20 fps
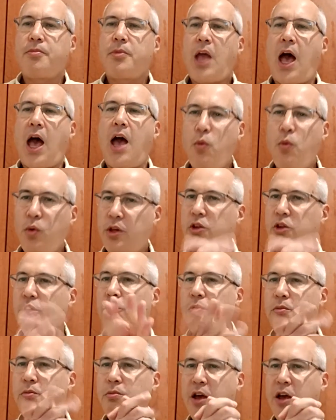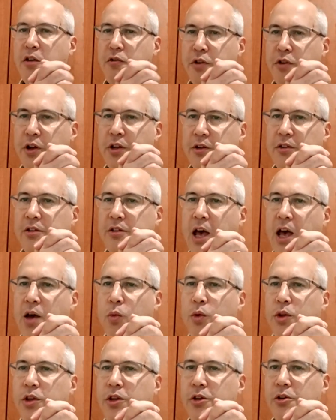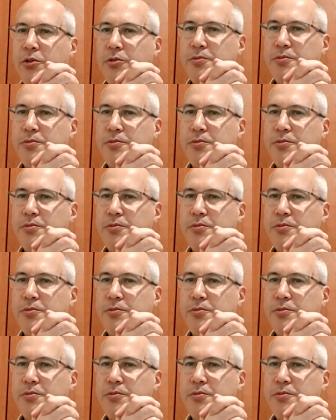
I'm with you, my friends. I'm with you.